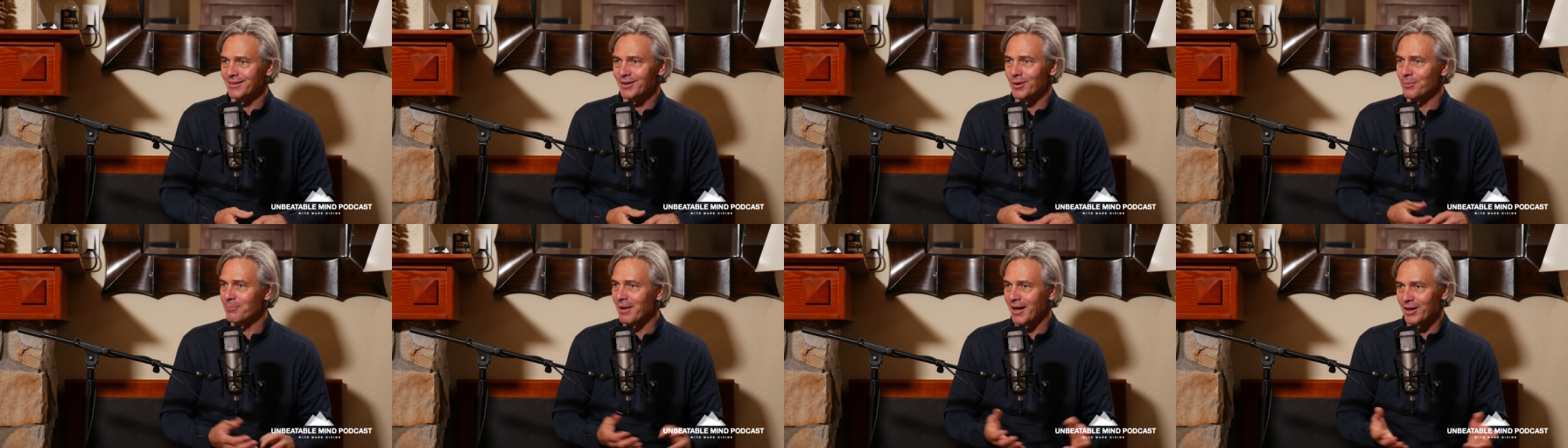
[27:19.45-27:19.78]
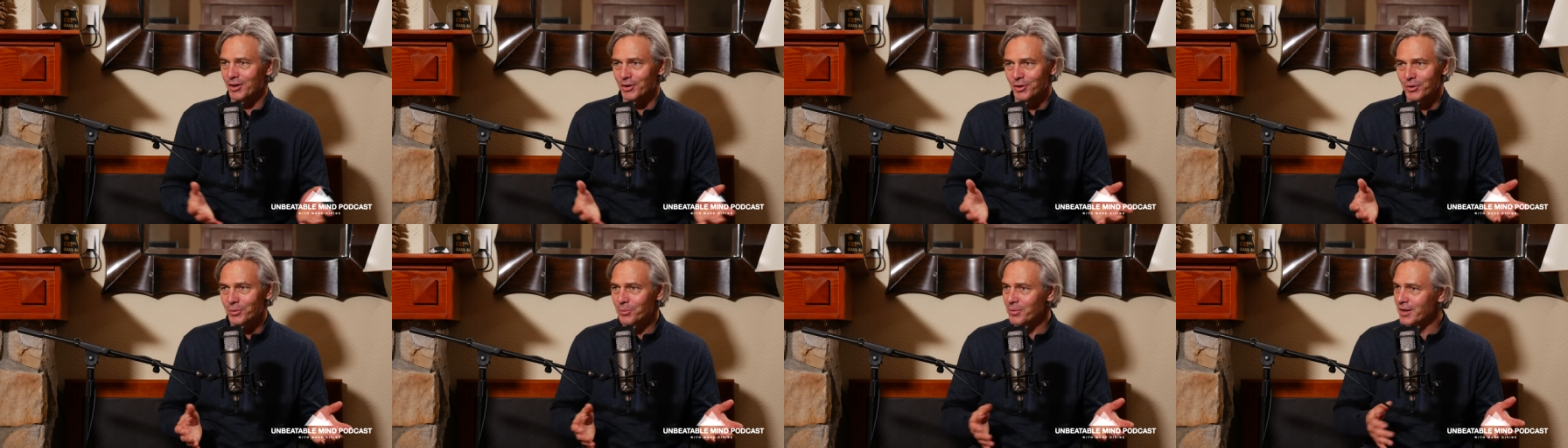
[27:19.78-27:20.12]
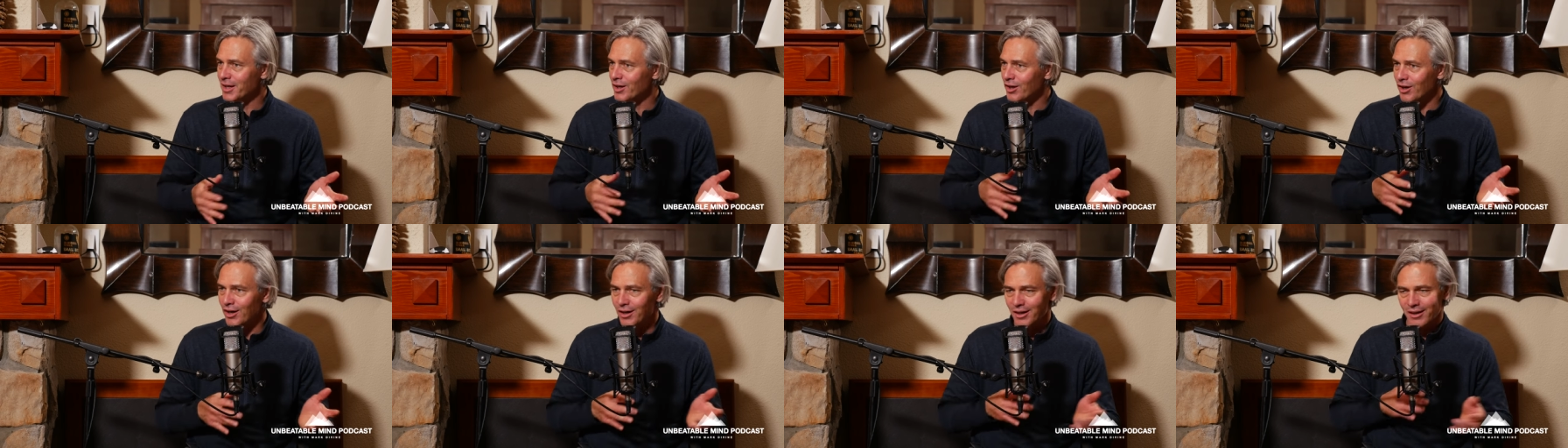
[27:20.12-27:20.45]
Yeah. No matter who
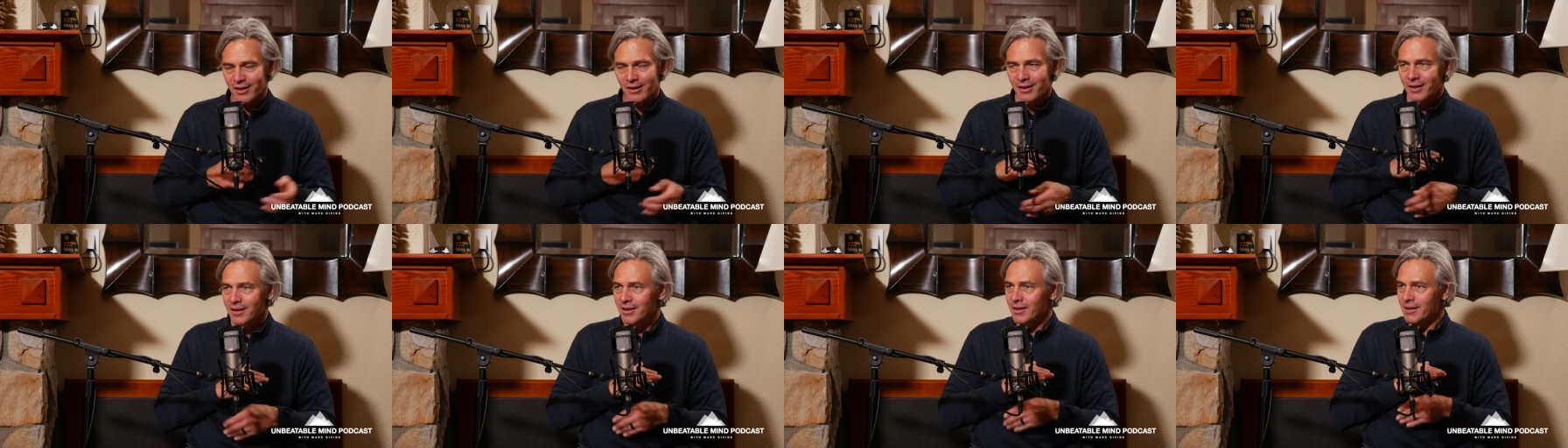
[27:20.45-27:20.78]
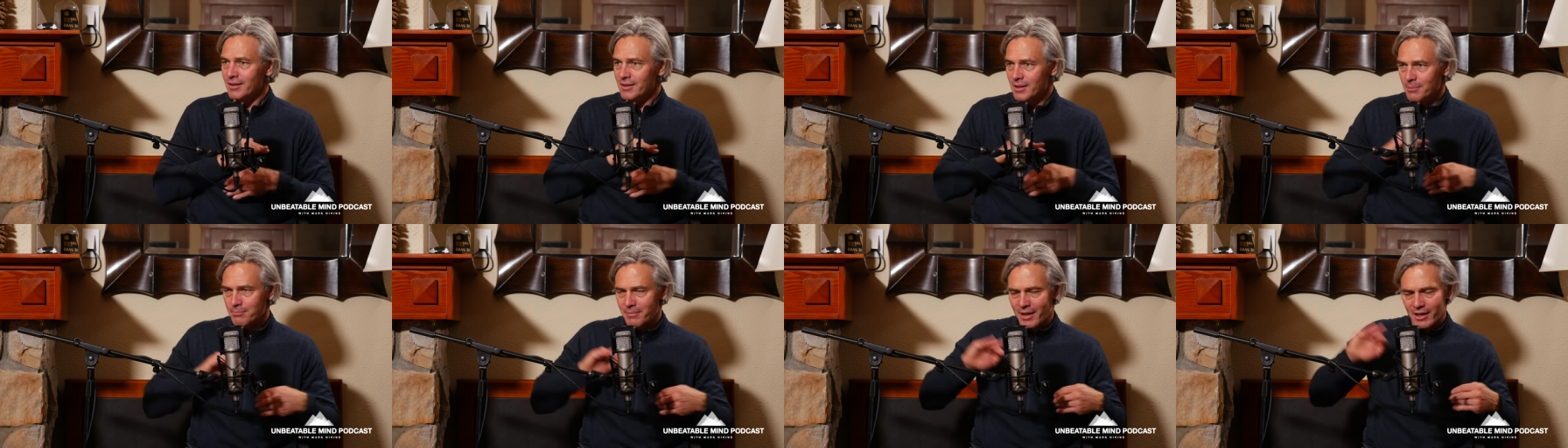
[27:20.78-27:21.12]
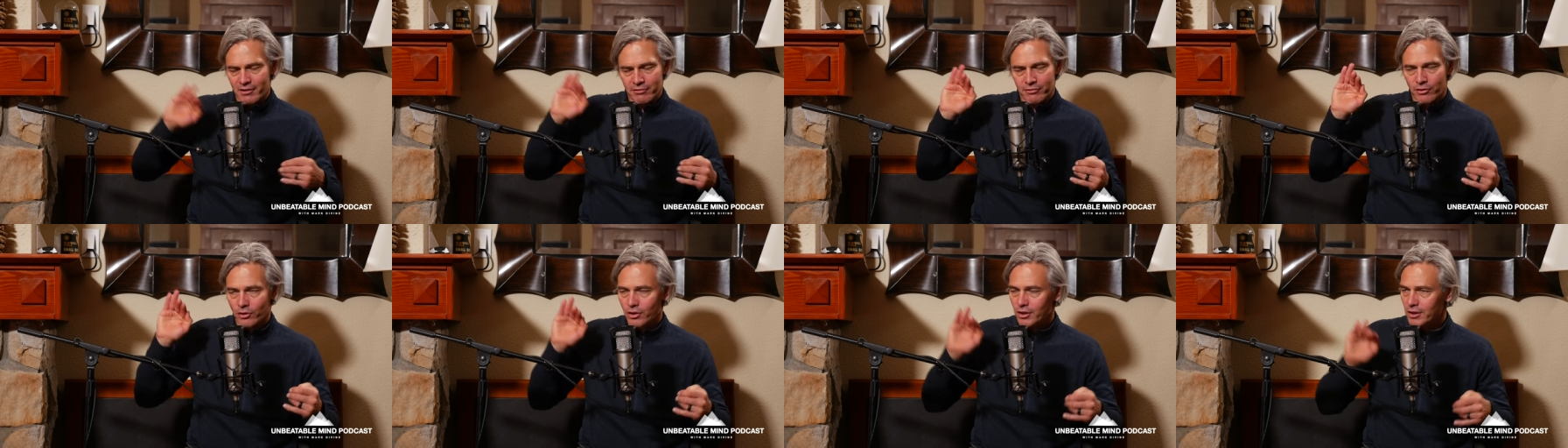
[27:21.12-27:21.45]
we are, metaphorically, the
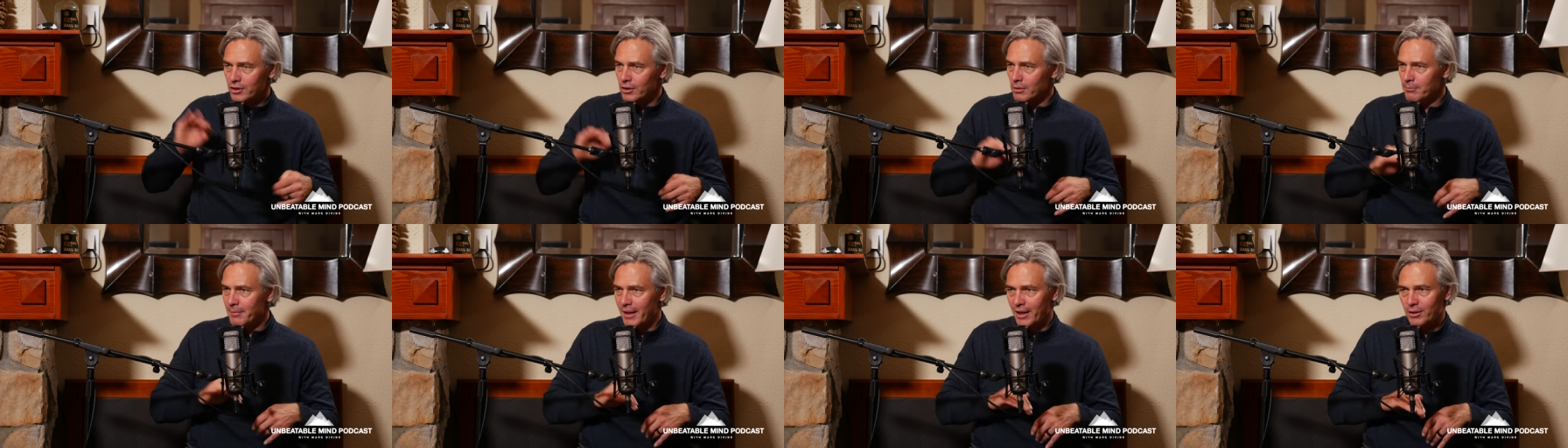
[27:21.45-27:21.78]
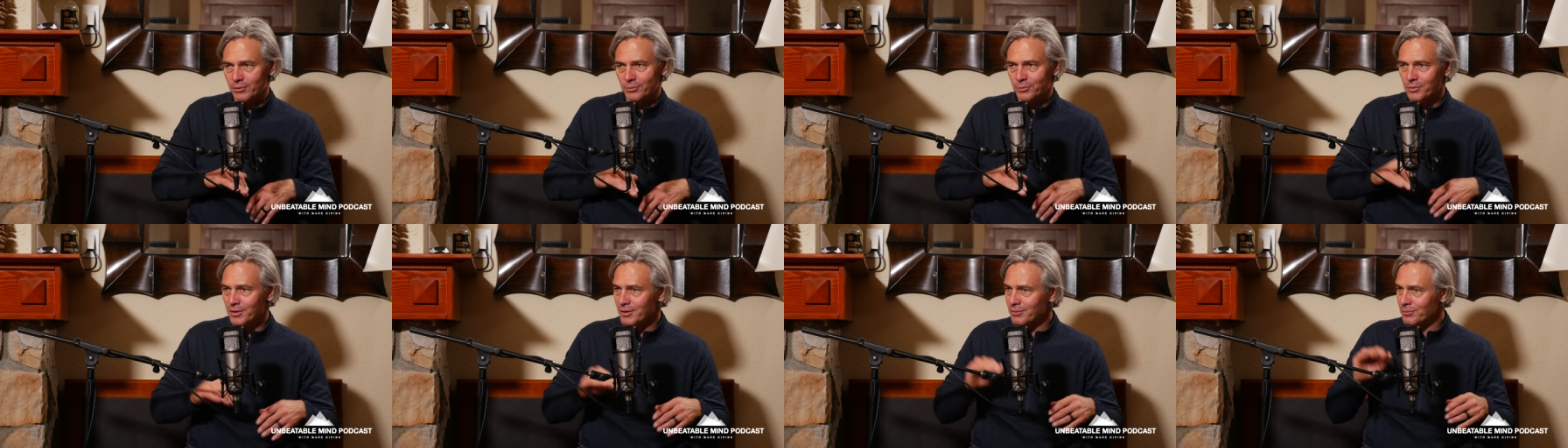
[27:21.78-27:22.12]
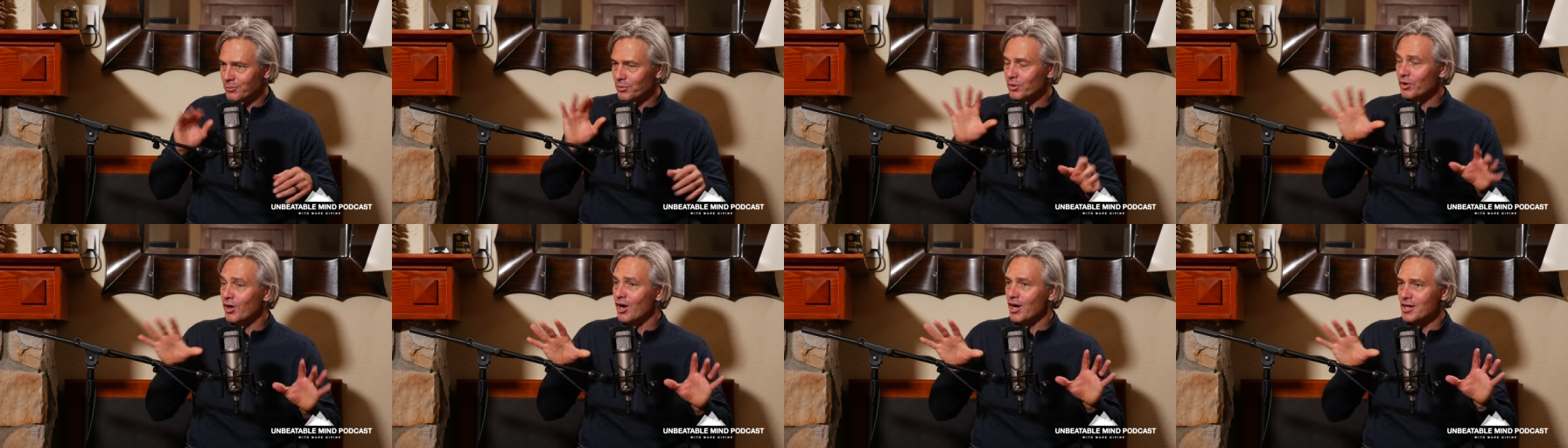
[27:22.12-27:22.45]
metaphorical powerful, mountain. Yeah. We're
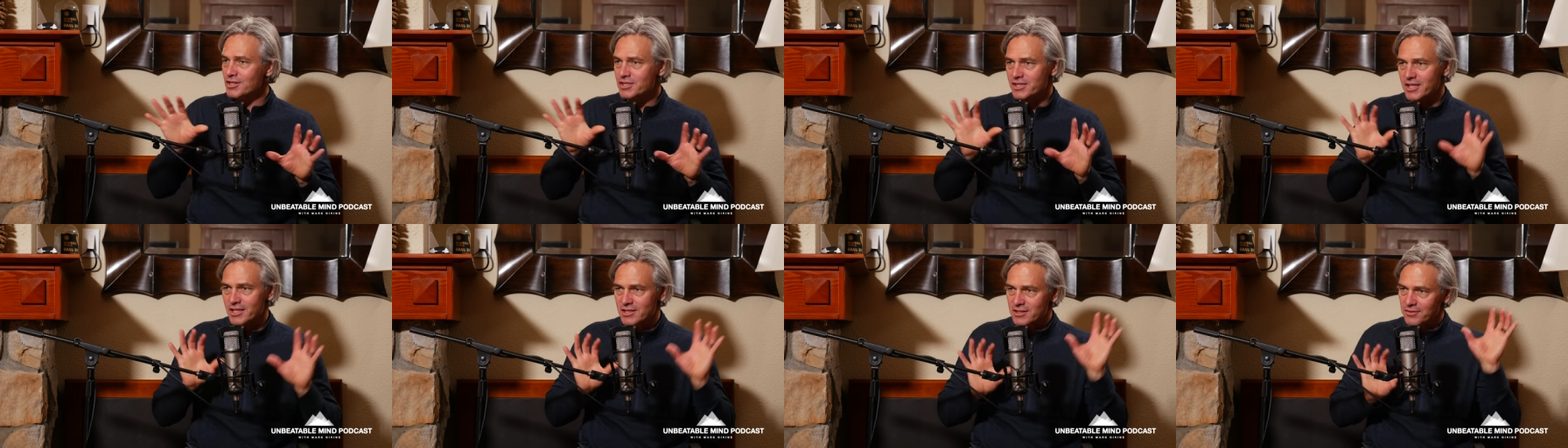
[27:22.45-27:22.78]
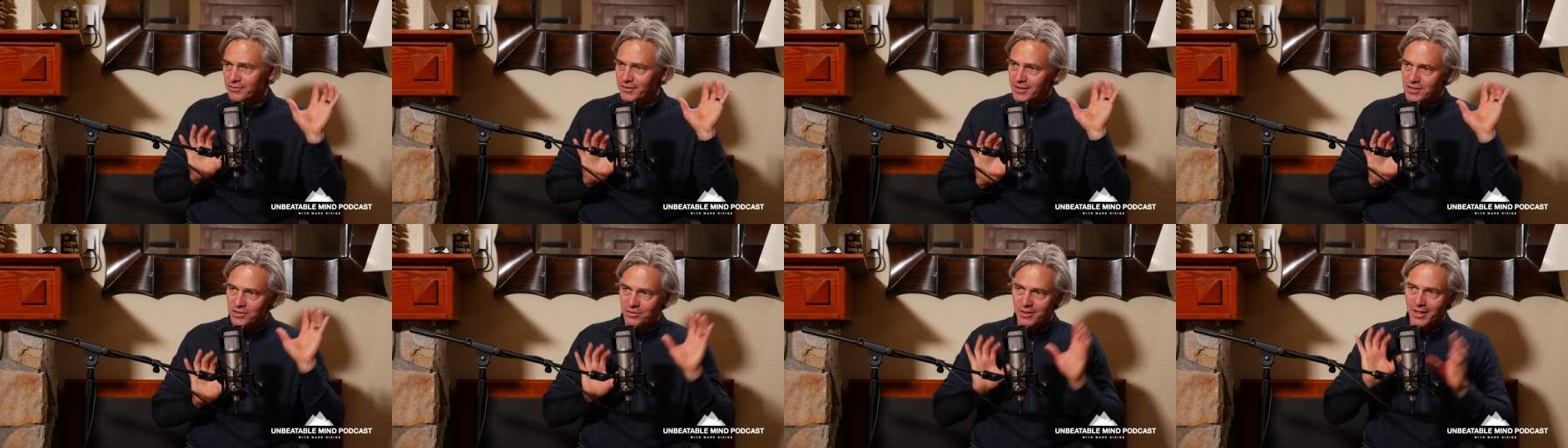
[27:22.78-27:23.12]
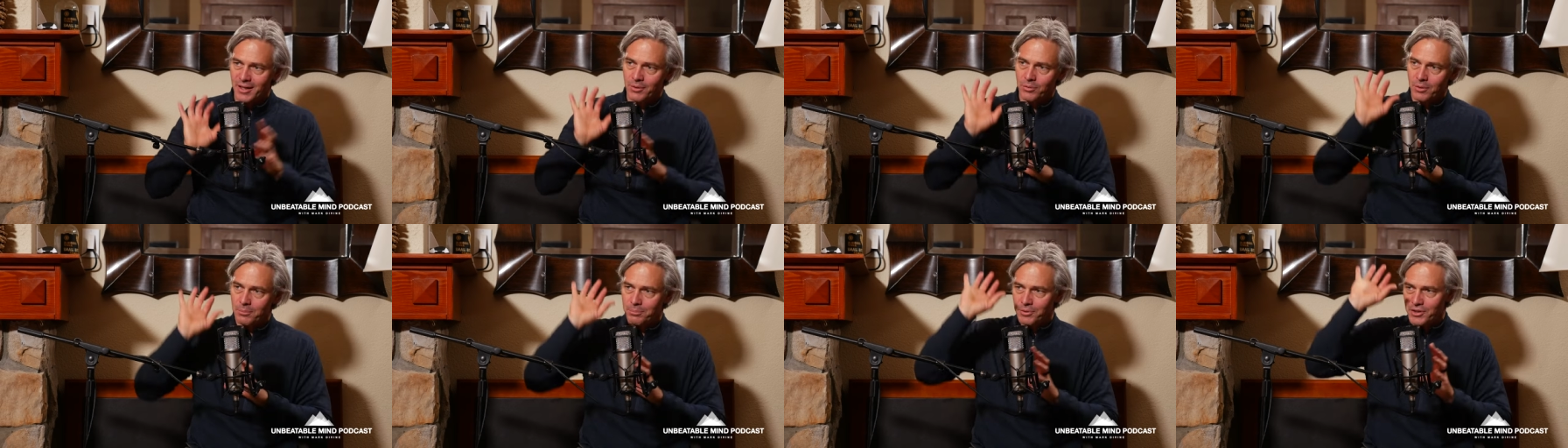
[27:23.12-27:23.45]
we're all Sisyphus,
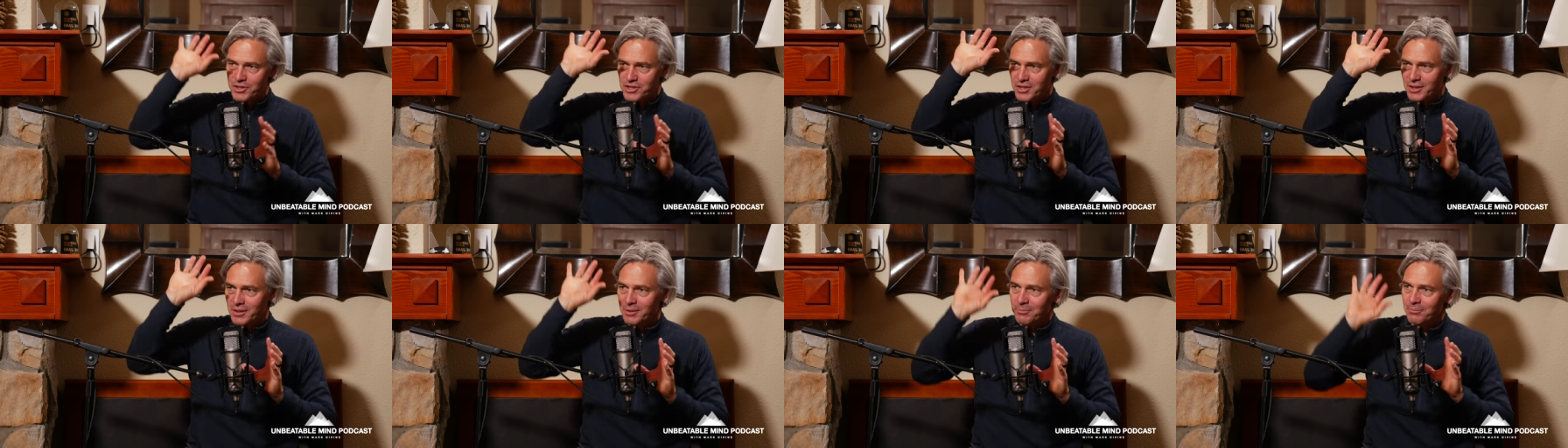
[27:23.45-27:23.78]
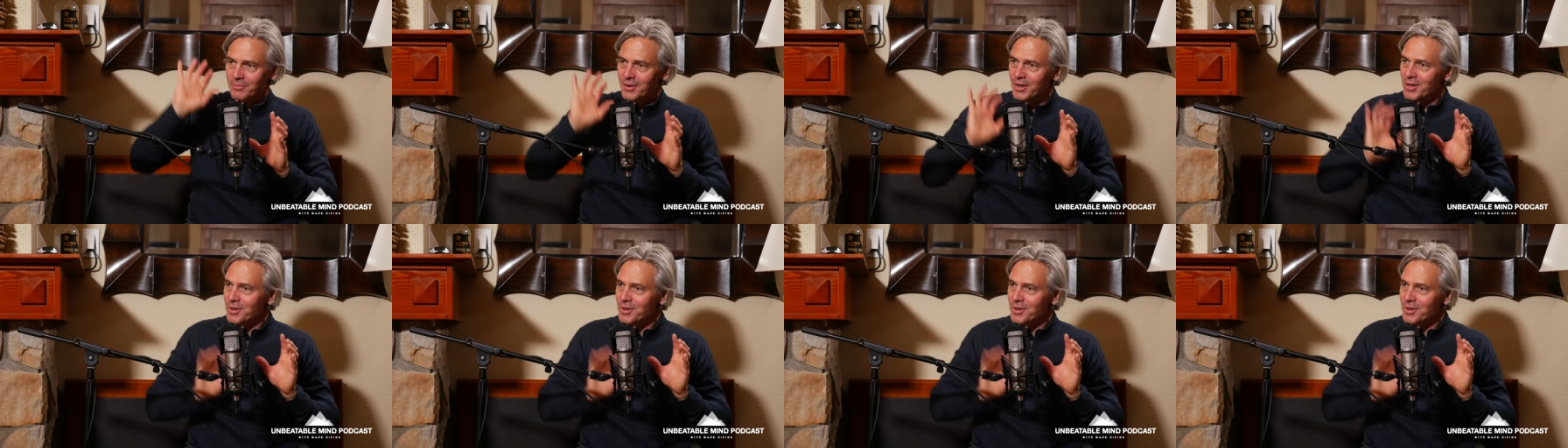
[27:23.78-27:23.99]
right? We're pushing the